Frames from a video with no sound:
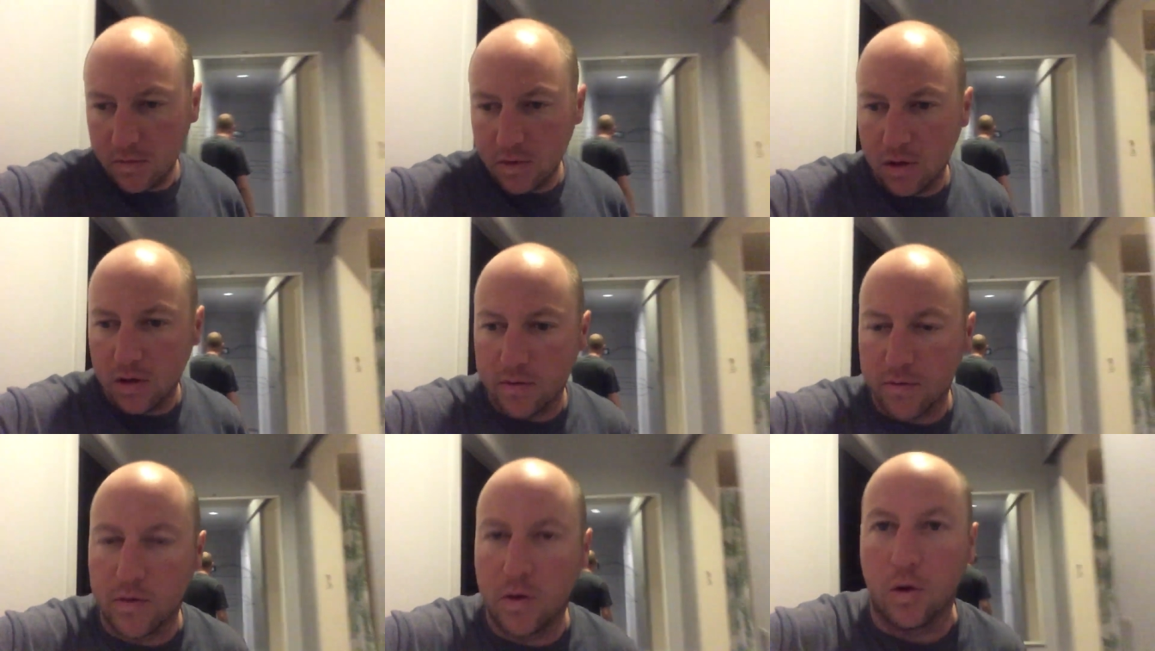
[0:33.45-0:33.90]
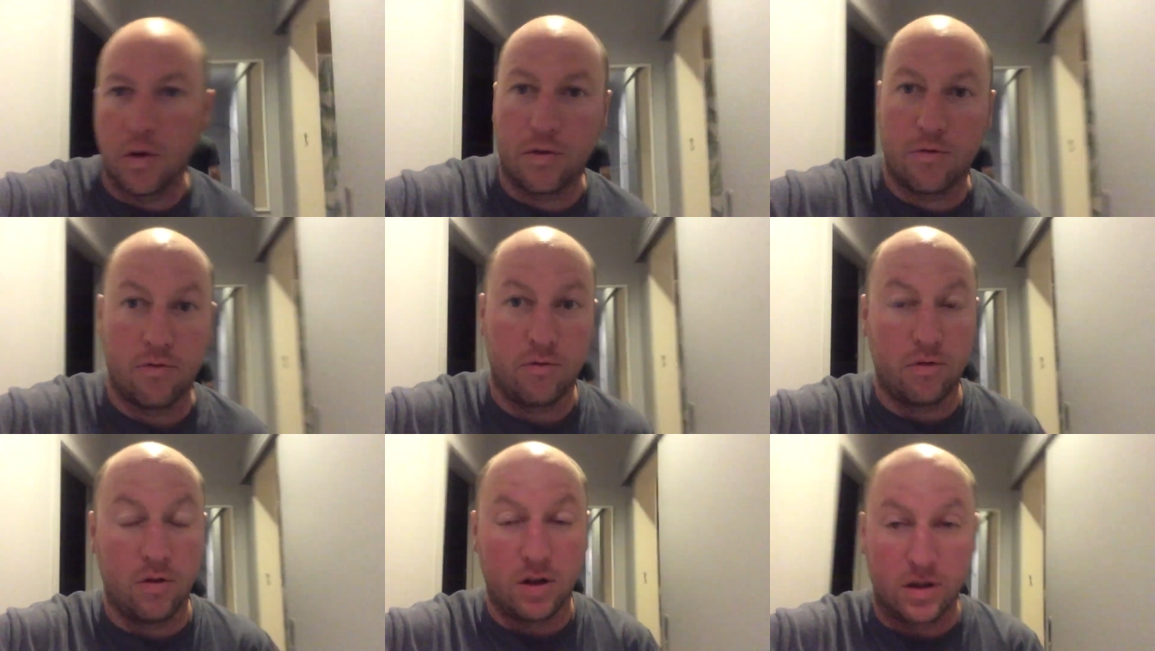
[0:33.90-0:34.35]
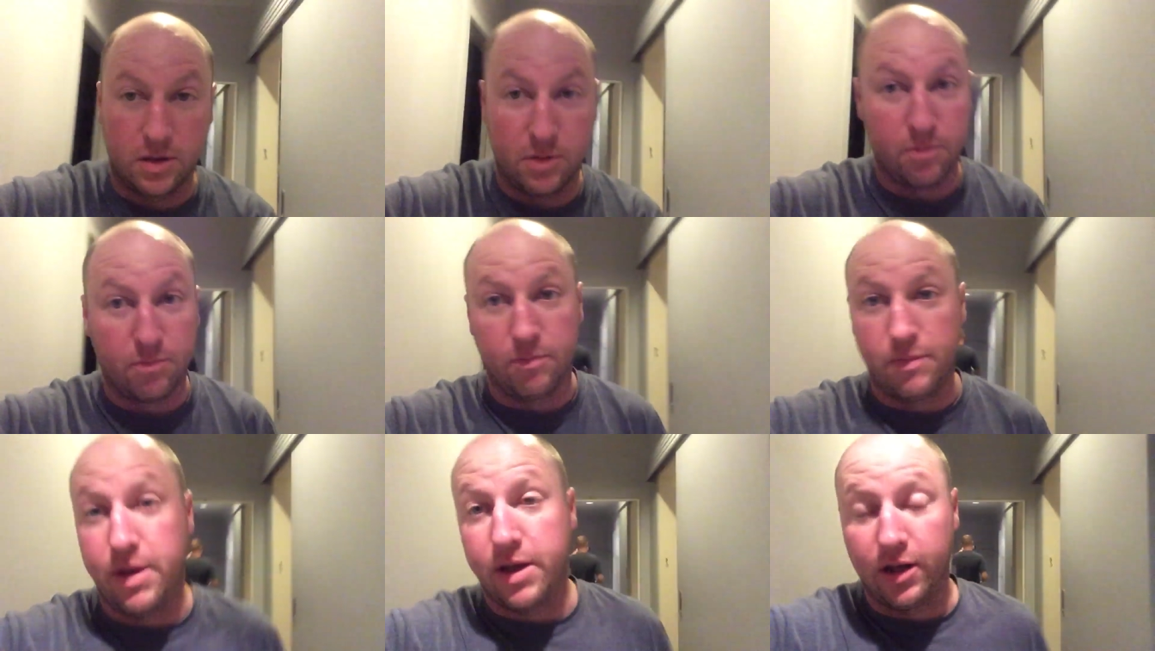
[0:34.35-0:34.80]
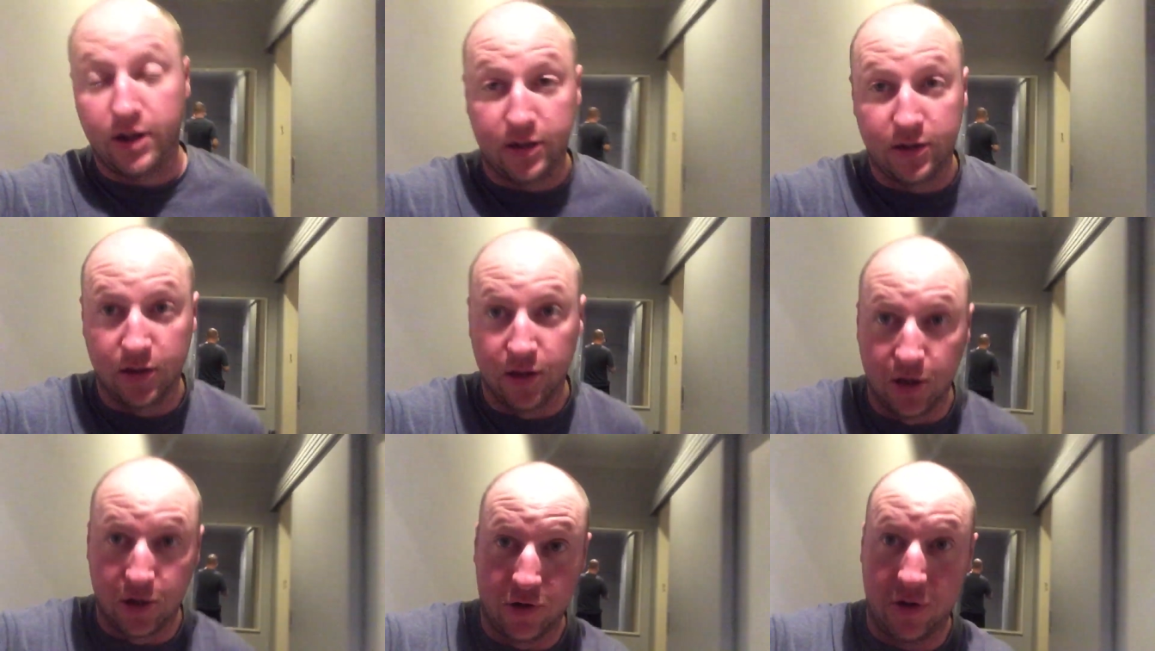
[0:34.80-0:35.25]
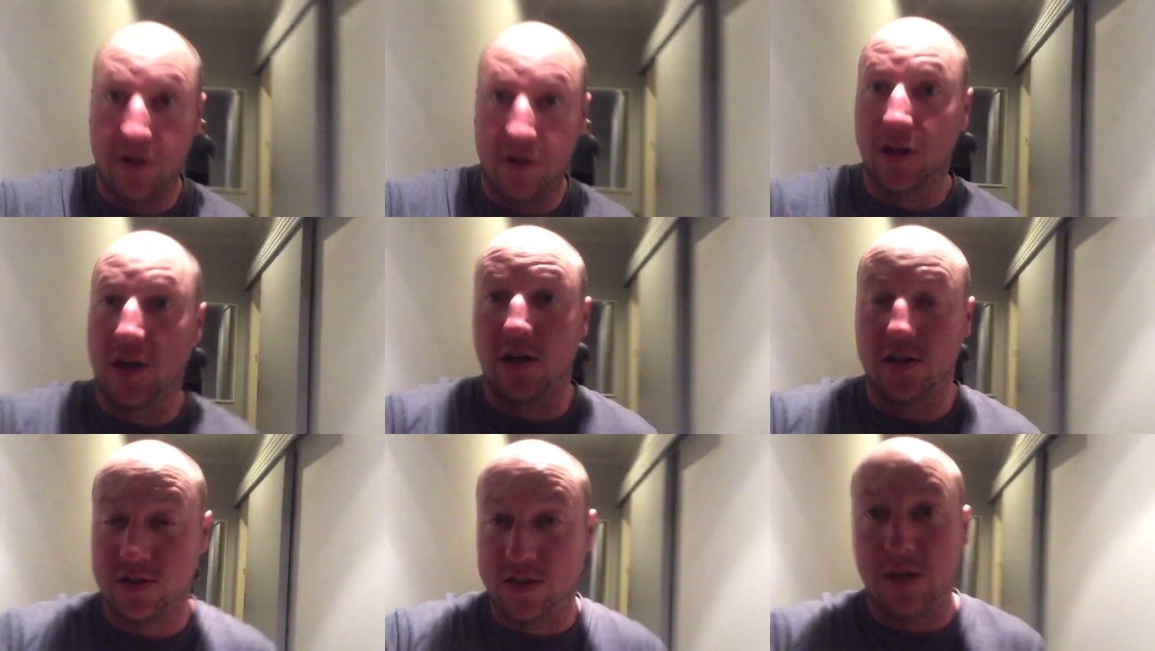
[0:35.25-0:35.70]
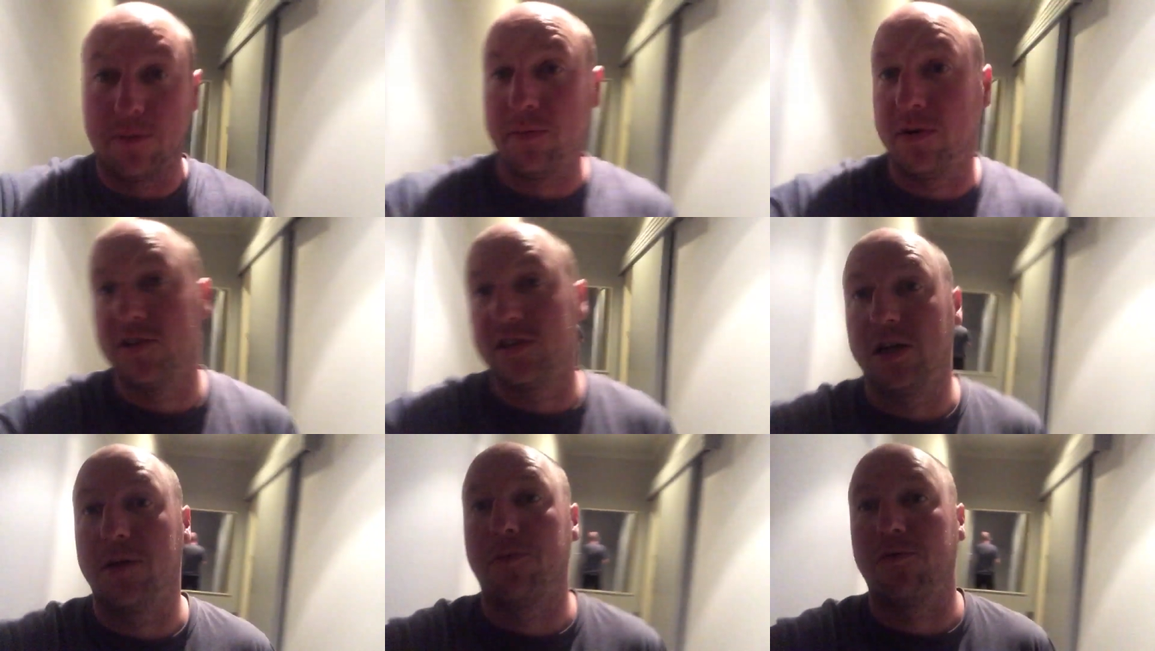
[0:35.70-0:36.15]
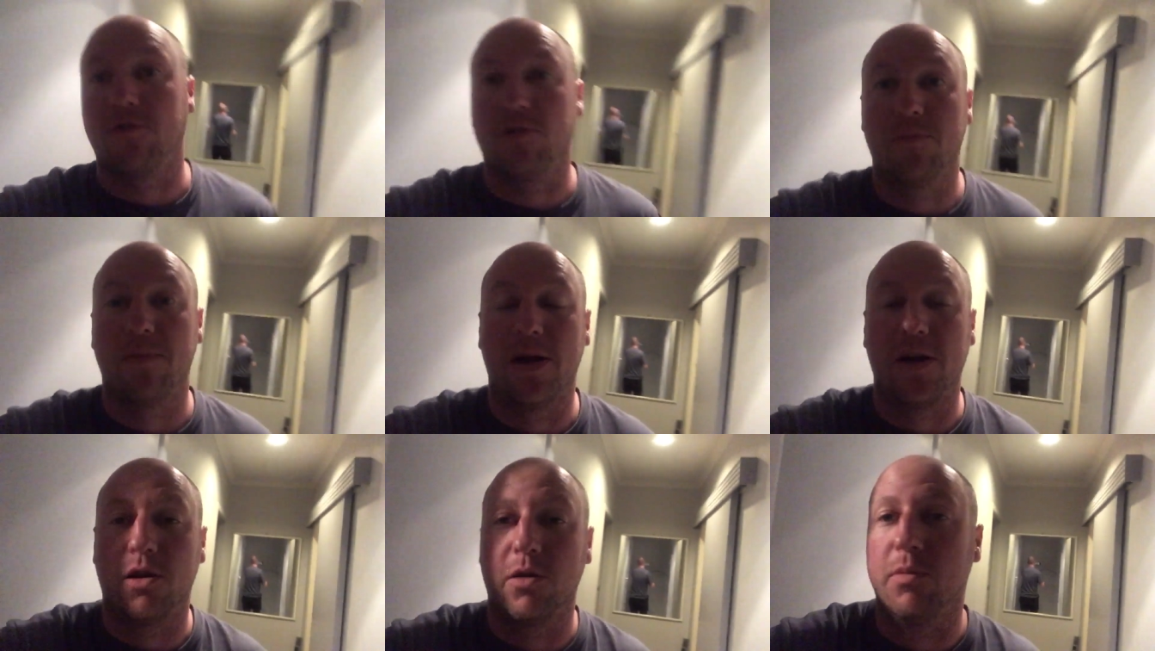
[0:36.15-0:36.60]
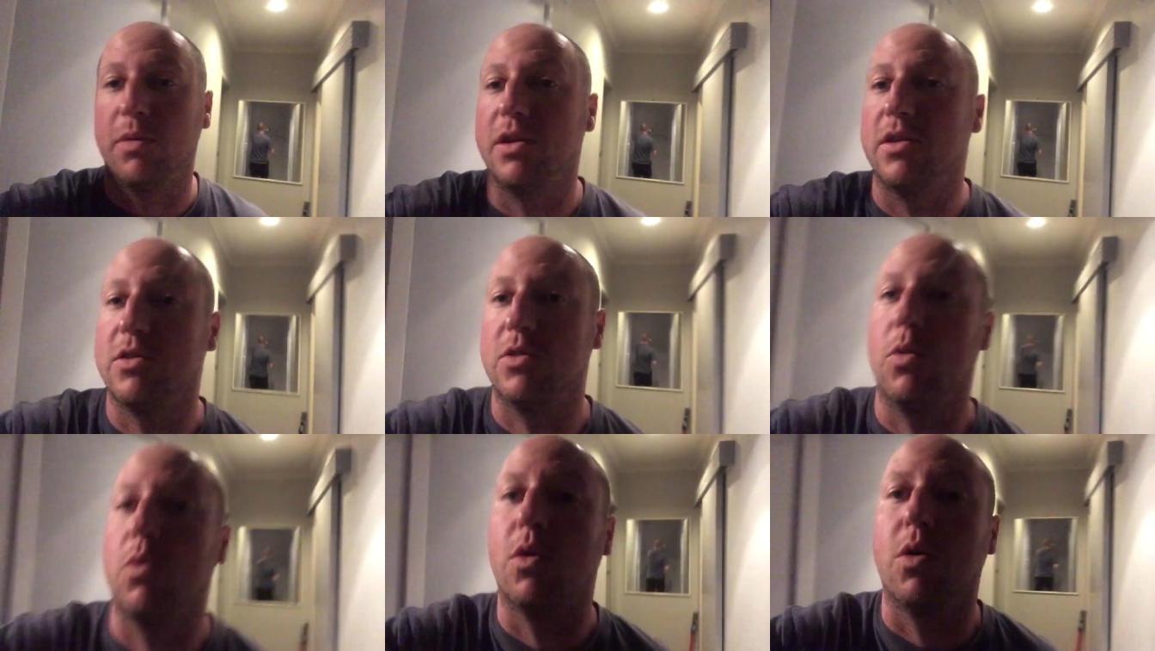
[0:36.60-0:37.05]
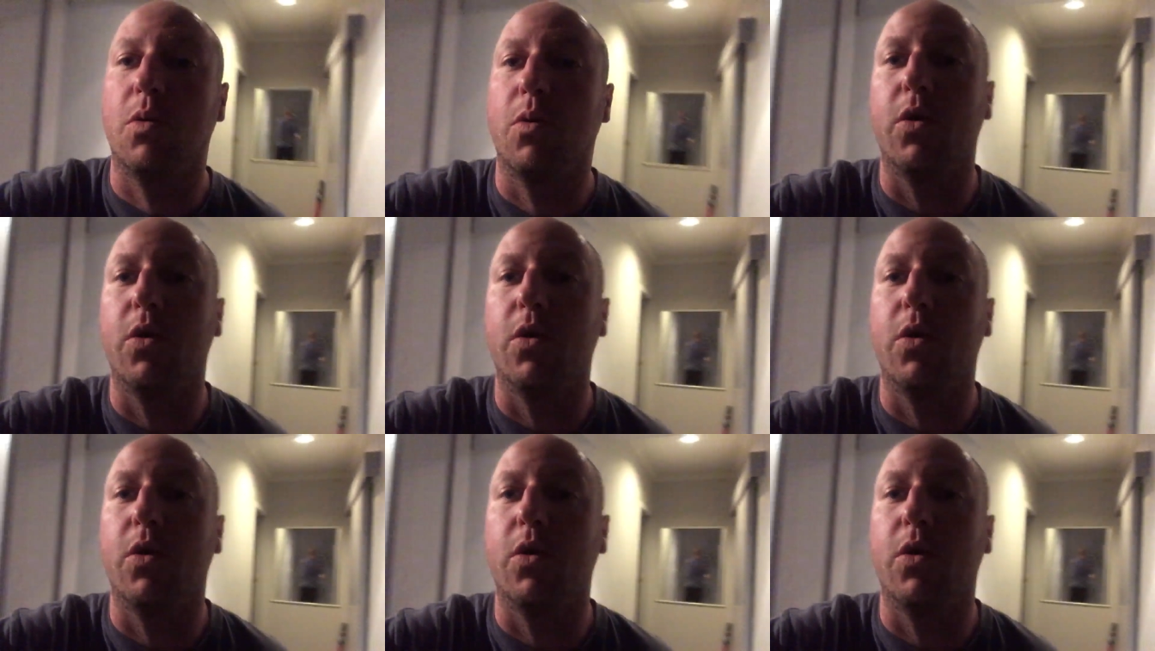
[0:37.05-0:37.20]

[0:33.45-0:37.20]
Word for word: I've gone through like, I've literally done it step by step through the manual, but it's still not